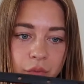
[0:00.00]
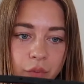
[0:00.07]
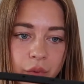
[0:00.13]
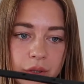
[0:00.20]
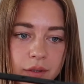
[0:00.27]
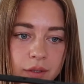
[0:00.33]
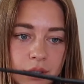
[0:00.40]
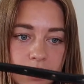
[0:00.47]

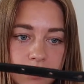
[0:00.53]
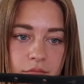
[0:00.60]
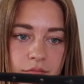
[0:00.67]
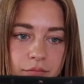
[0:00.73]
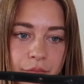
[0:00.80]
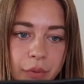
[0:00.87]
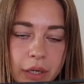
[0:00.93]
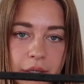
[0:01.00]
with the
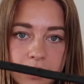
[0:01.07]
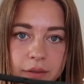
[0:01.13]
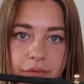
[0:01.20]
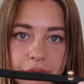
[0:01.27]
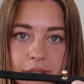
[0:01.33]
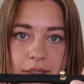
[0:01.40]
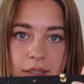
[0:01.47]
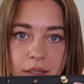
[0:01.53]
buckle
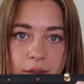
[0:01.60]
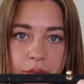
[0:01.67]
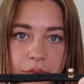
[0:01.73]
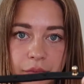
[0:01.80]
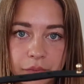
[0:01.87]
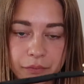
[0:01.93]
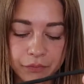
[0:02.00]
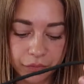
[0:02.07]
facing up,
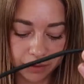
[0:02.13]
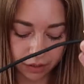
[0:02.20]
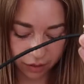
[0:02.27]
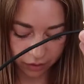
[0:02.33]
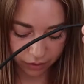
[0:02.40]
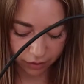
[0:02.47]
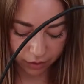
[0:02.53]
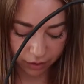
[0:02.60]

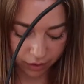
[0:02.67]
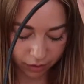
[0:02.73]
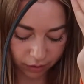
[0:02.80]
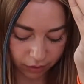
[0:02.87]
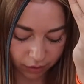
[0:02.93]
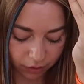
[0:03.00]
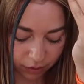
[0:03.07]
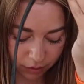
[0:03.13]
and
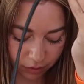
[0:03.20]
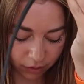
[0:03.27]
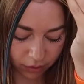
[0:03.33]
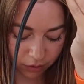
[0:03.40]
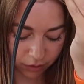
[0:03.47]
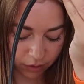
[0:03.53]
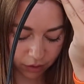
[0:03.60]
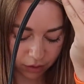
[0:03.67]
then
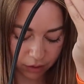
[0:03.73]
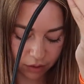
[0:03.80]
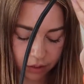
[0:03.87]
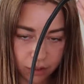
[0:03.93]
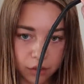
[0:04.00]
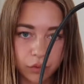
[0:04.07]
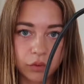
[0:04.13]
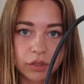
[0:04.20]

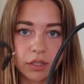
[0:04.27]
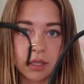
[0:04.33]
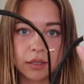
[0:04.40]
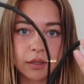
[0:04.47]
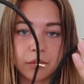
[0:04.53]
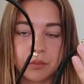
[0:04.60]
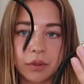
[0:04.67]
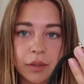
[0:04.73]
we
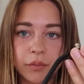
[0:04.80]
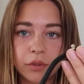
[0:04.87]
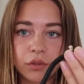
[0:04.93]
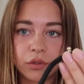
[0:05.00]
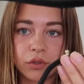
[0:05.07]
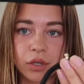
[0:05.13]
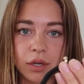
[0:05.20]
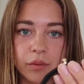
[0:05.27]
take the baby
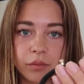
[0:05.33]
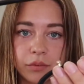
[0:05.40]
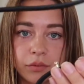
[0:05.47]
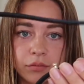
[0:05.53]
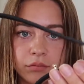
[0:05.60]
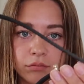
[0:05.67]
strap